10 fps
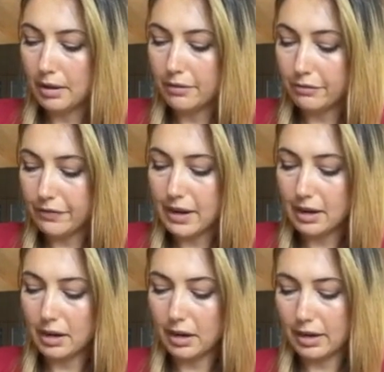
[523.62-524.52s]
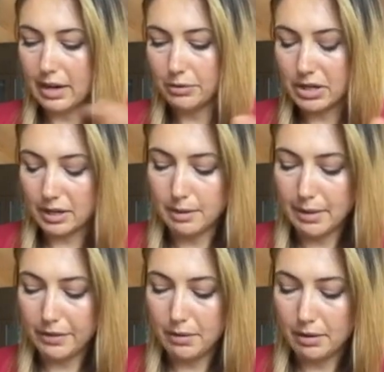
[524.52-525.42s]
fear, and now we're talking
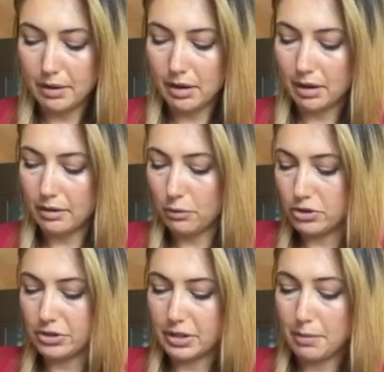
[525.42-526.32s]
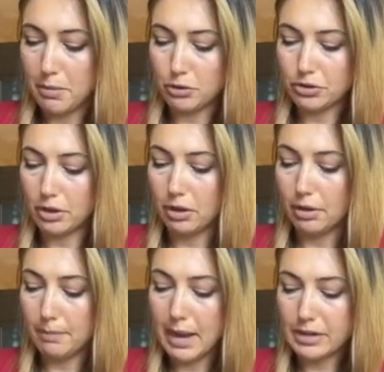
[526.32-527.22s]
about which is an emotional
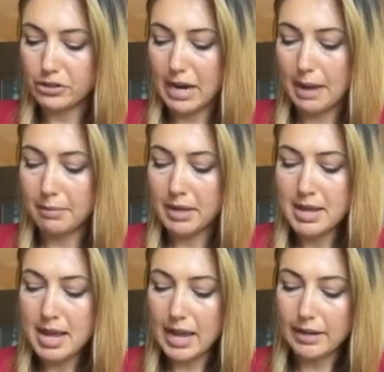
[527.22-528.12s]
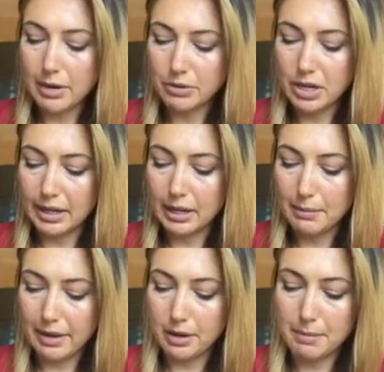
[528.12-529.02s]
mind trap, and now we're talking
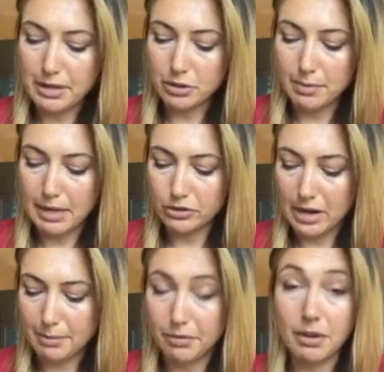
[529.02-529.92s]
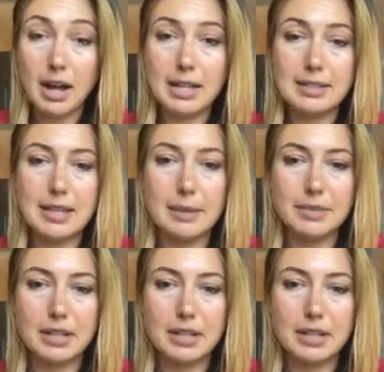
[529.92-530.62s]
about a mental mind trap of concepts.